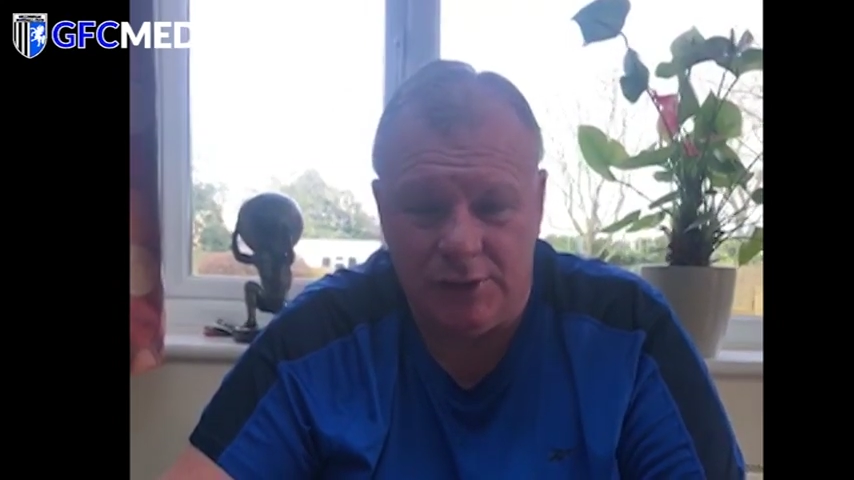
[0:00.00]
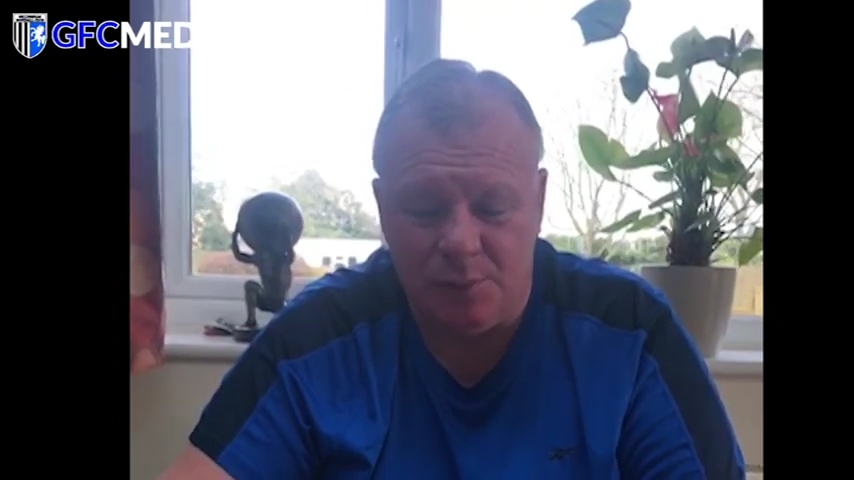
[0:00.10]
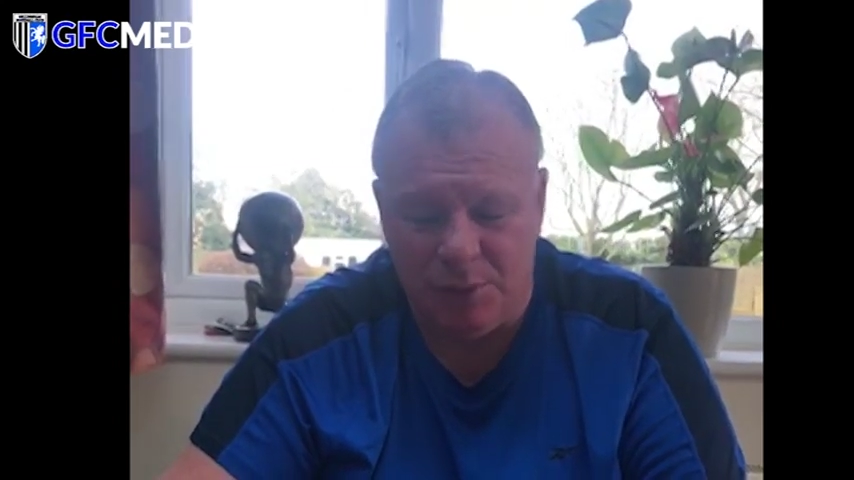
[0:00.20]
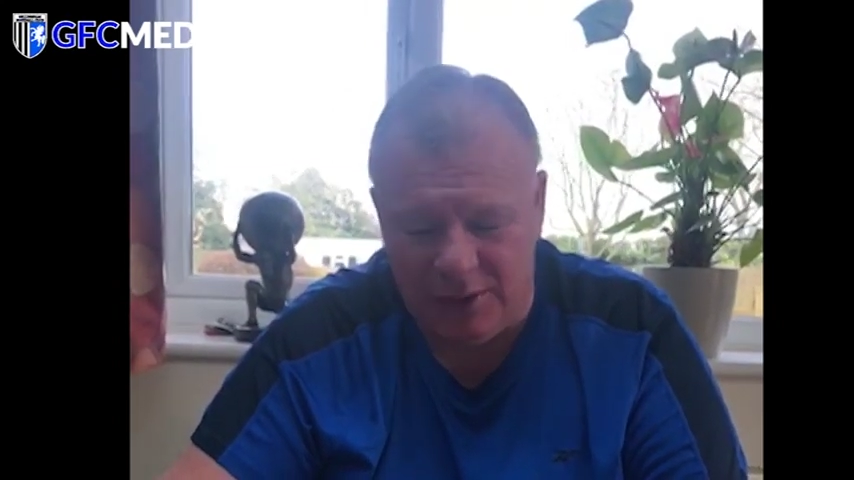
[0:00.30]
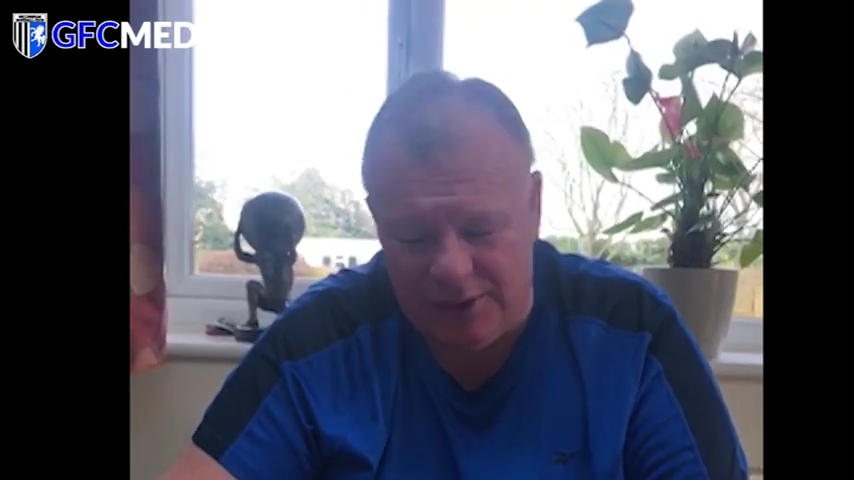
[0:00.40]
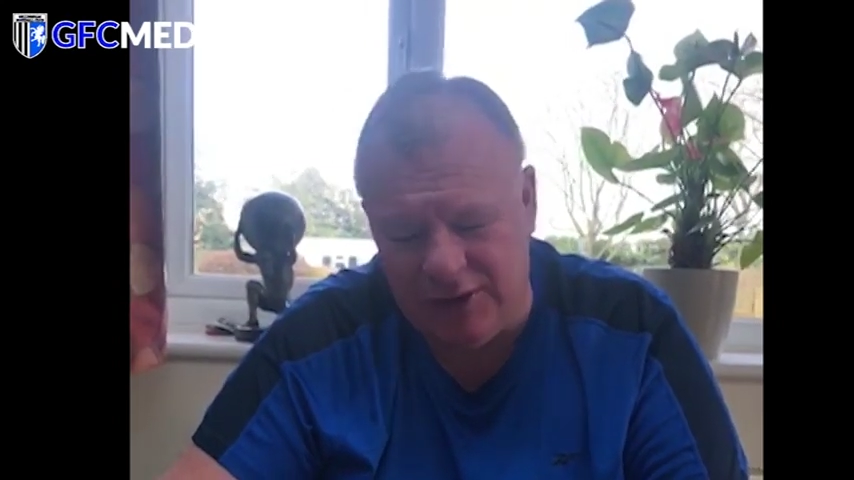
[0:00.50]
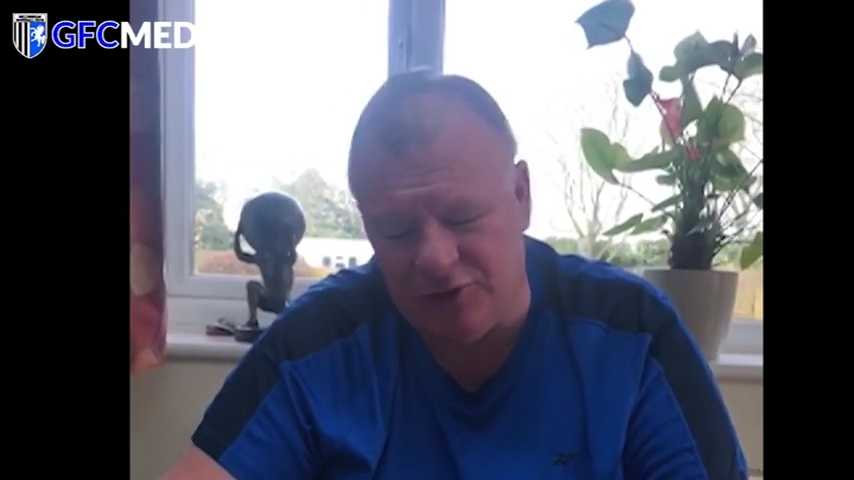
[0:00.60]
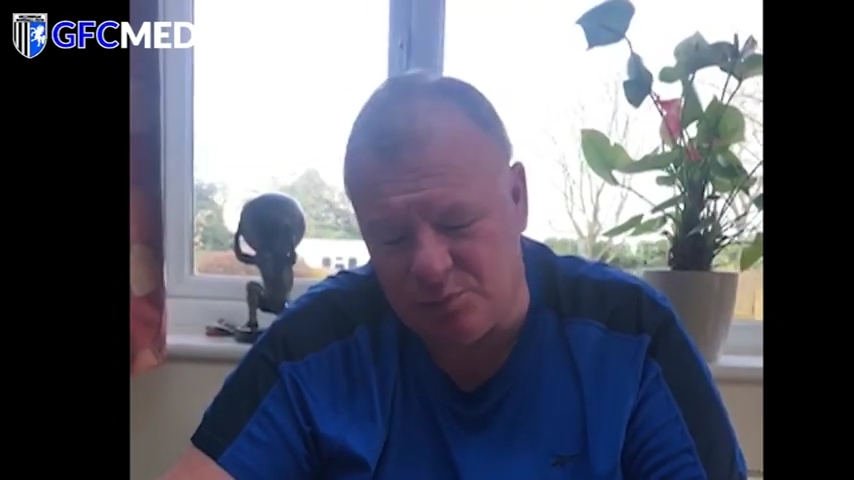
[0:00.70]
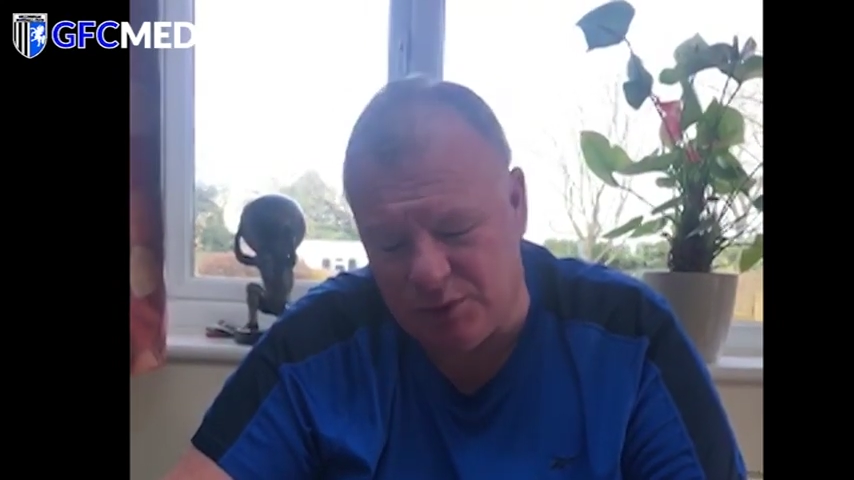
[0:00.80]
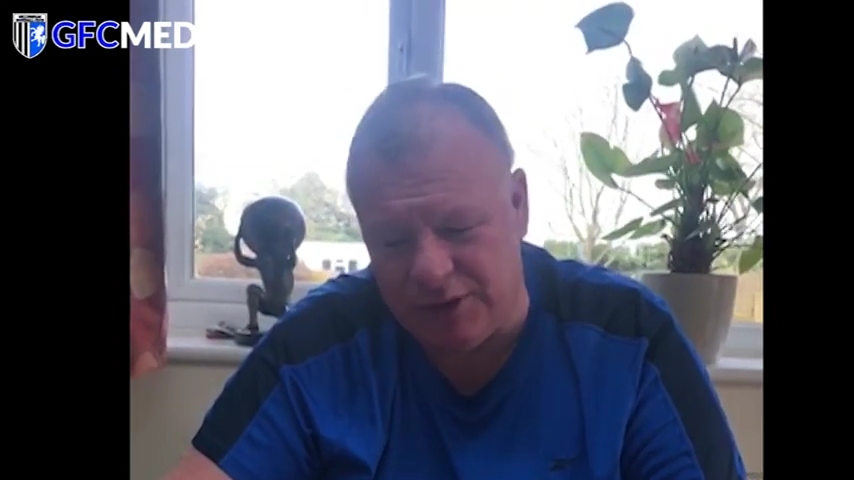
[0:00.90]
please,
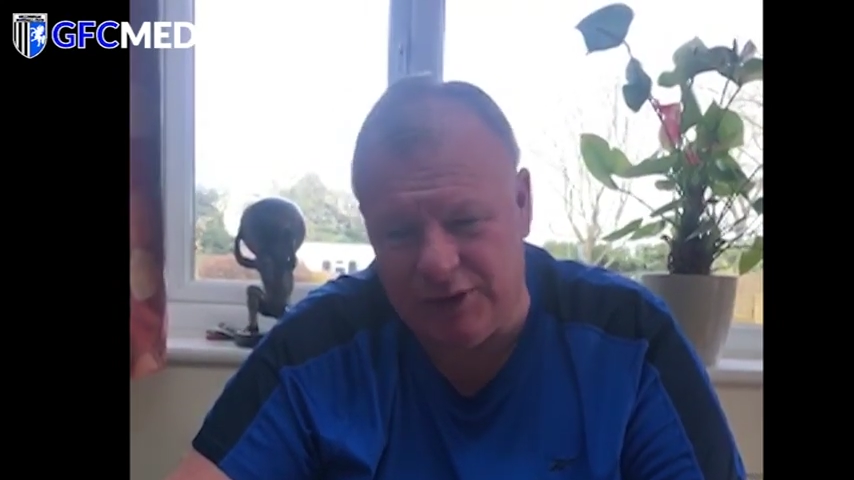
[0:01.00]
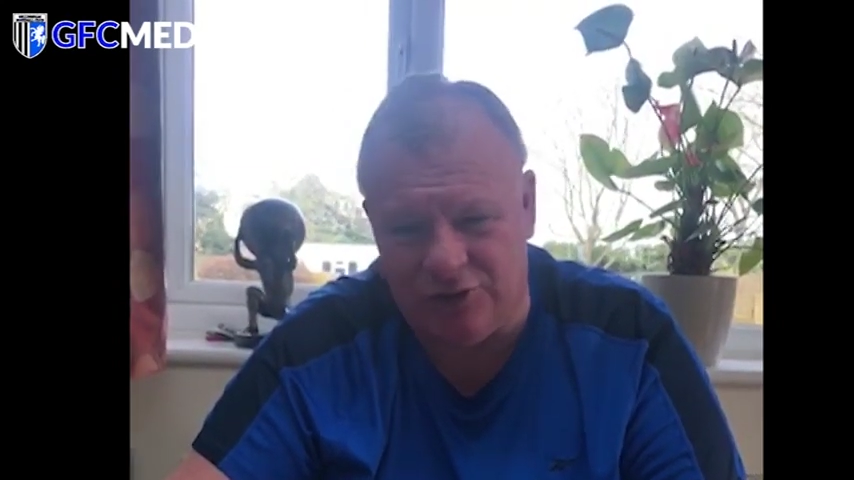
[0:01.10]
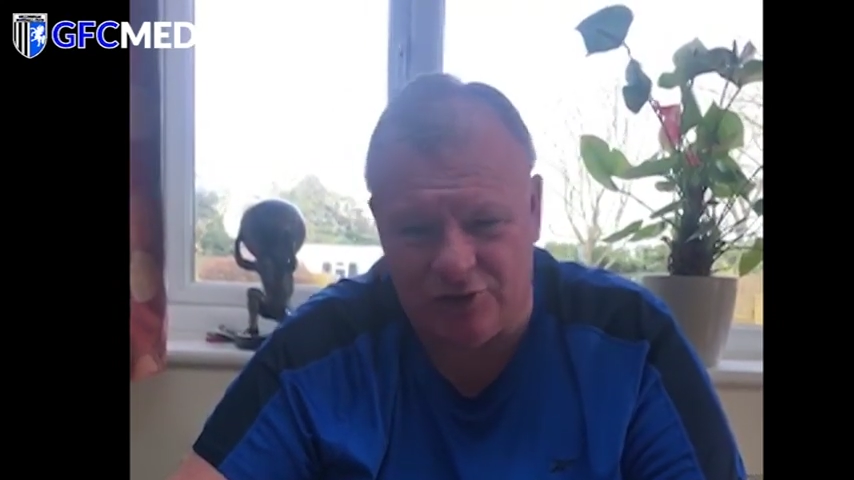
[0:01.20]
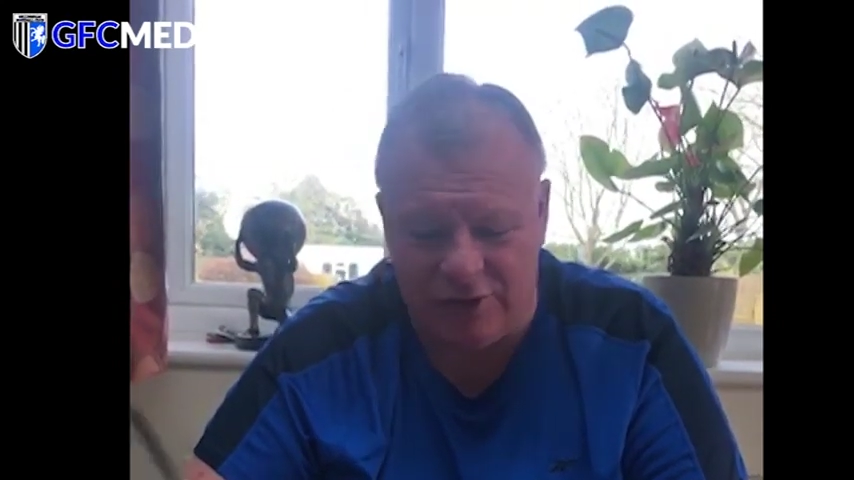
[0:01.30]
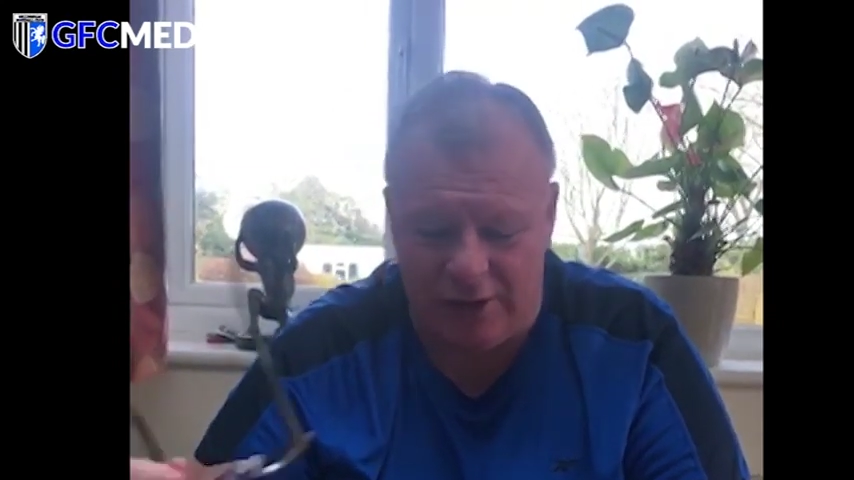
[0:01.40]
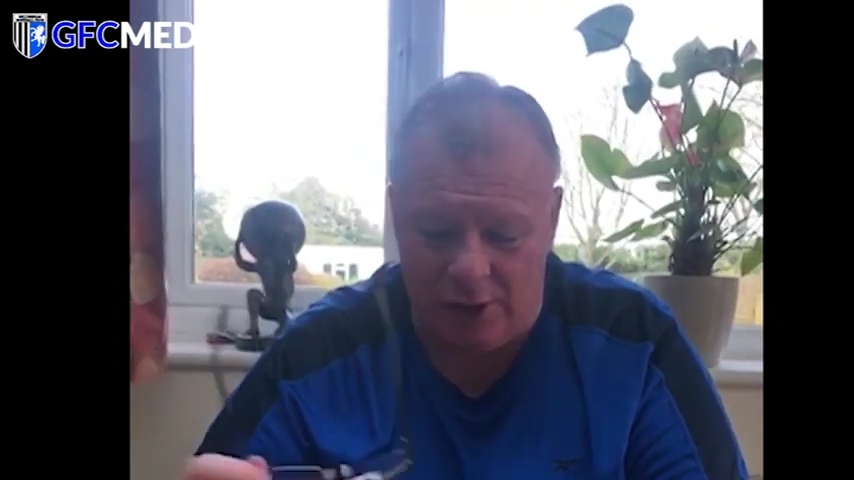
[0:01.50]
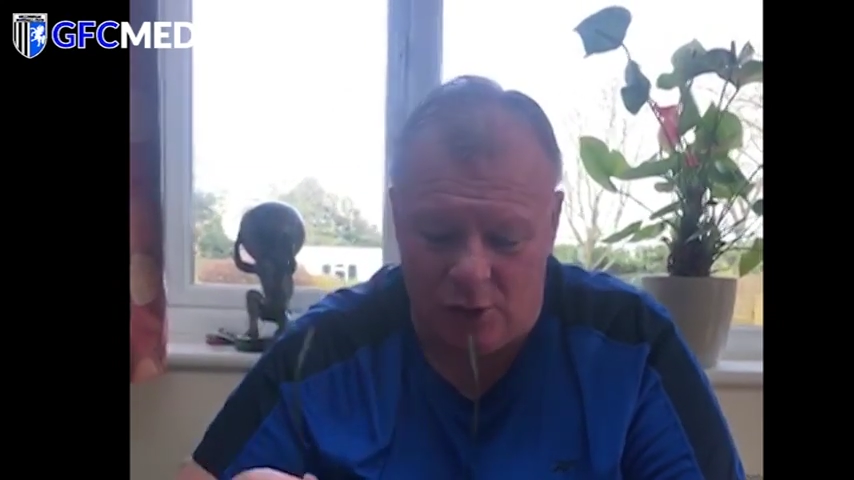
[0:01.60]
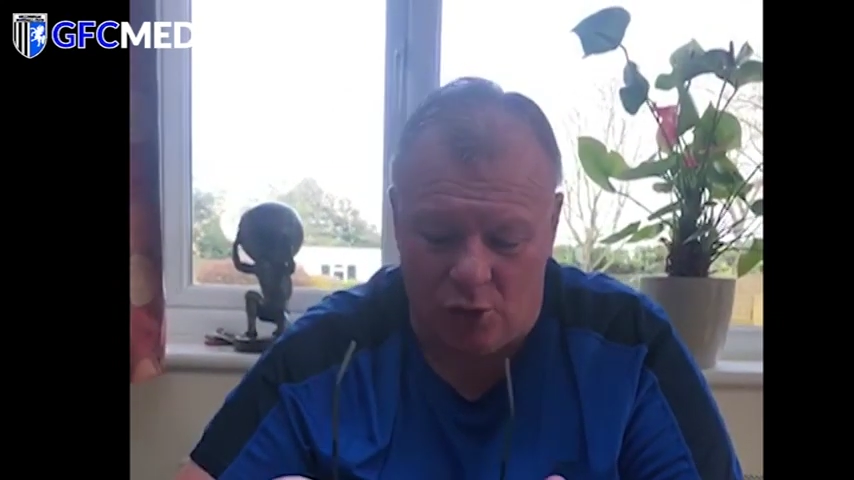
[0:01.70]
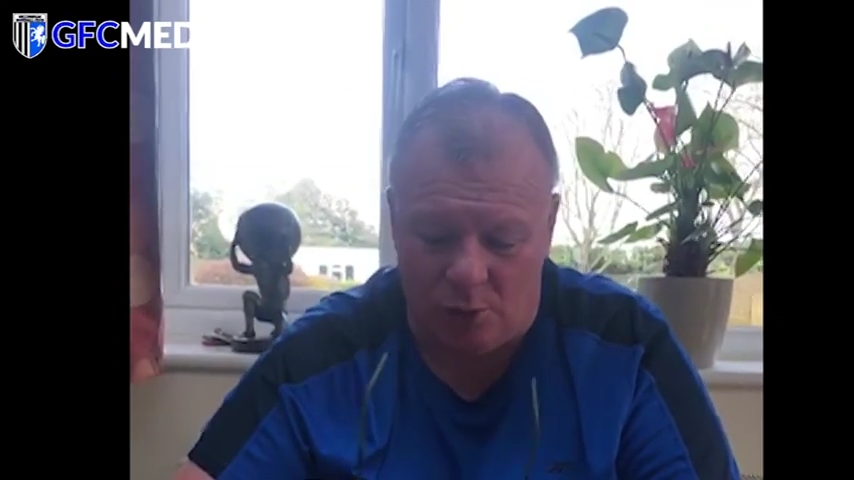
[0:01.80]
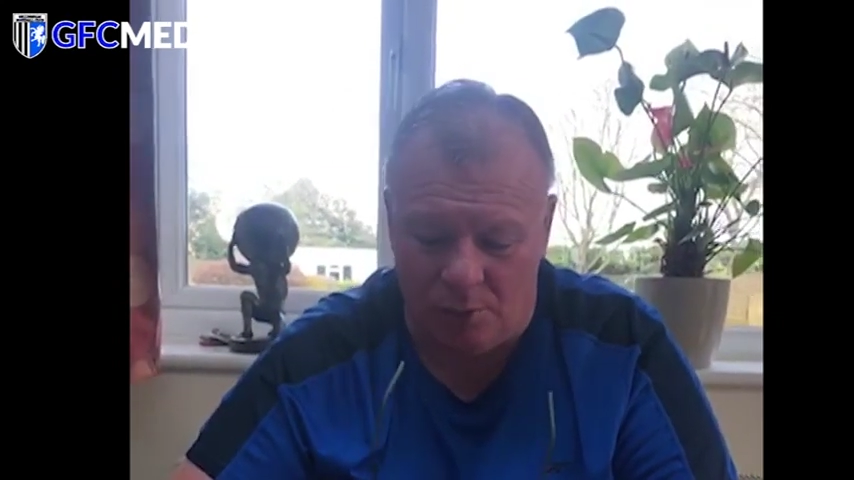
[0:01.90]
please stay at
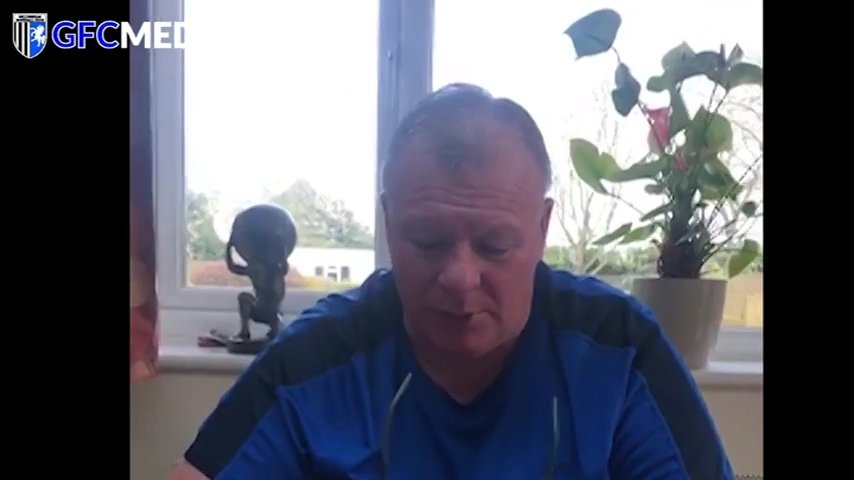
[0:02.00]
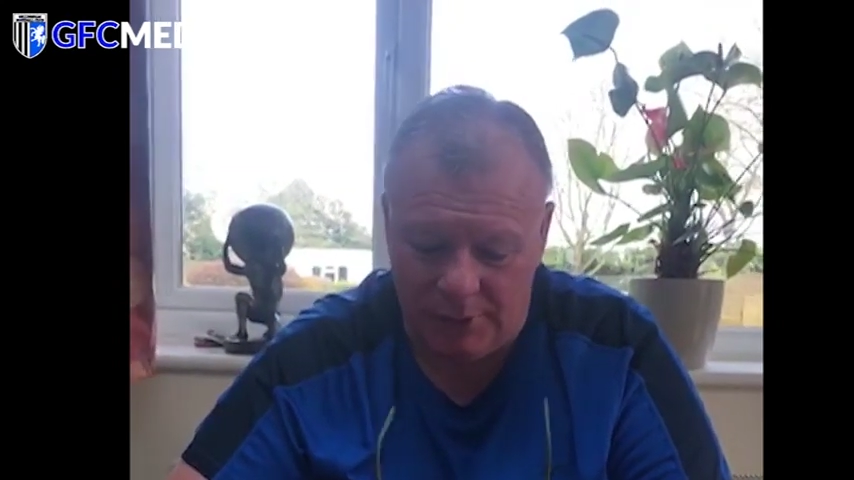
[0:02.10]
home.